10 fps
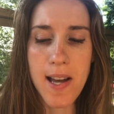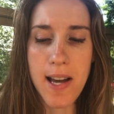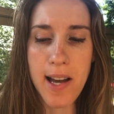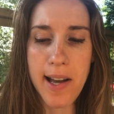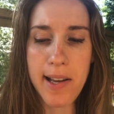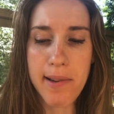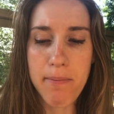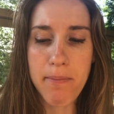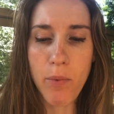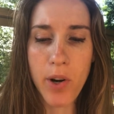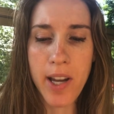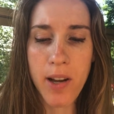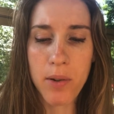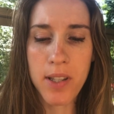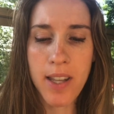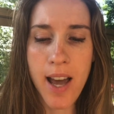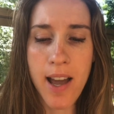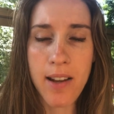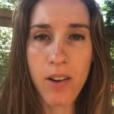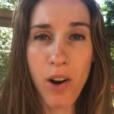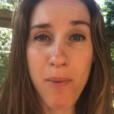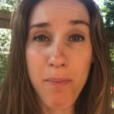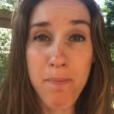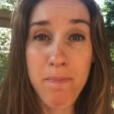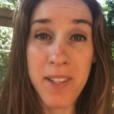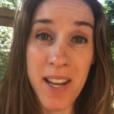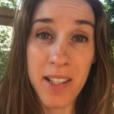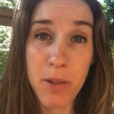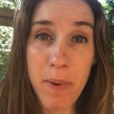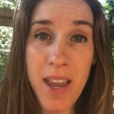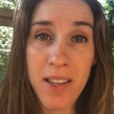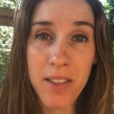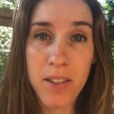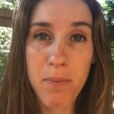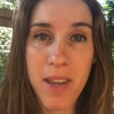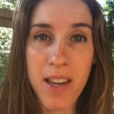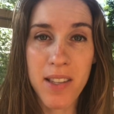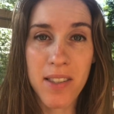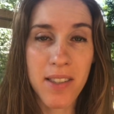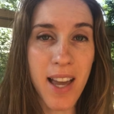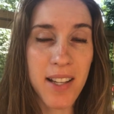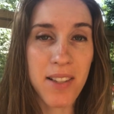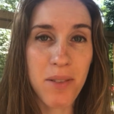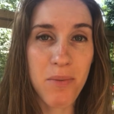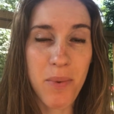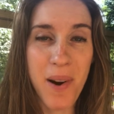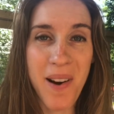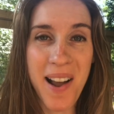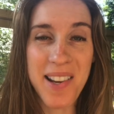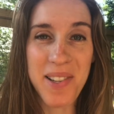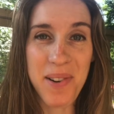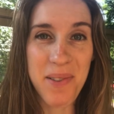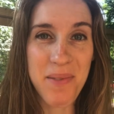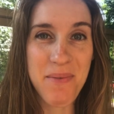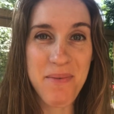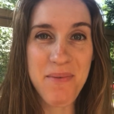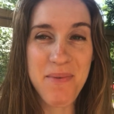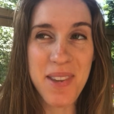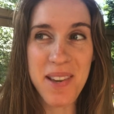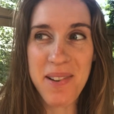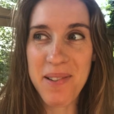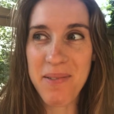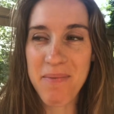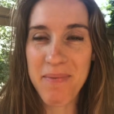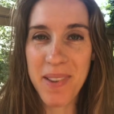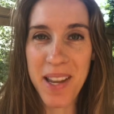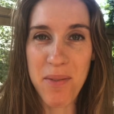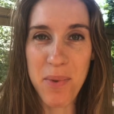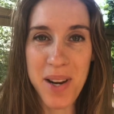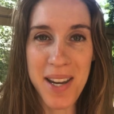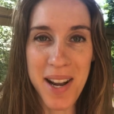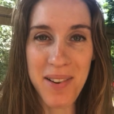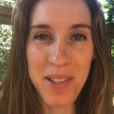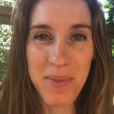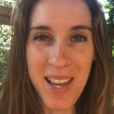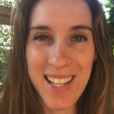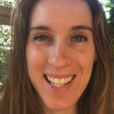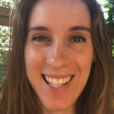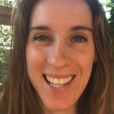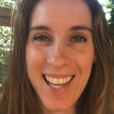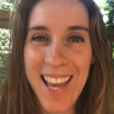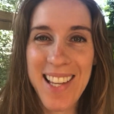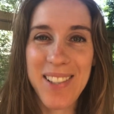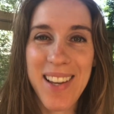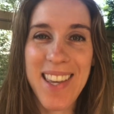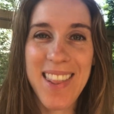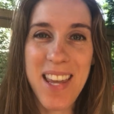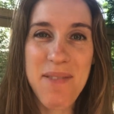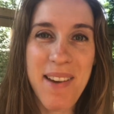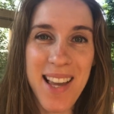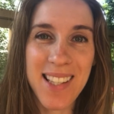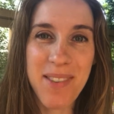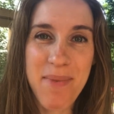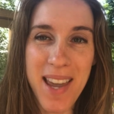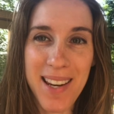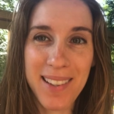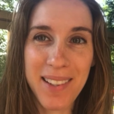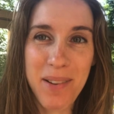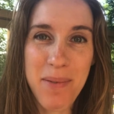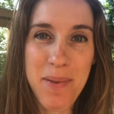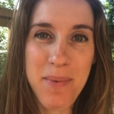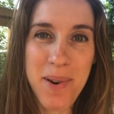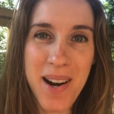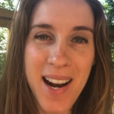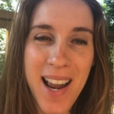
workouts that are dance based, because that's where I don't feel like I'm working out as much. So I can think past the pain a little bit more.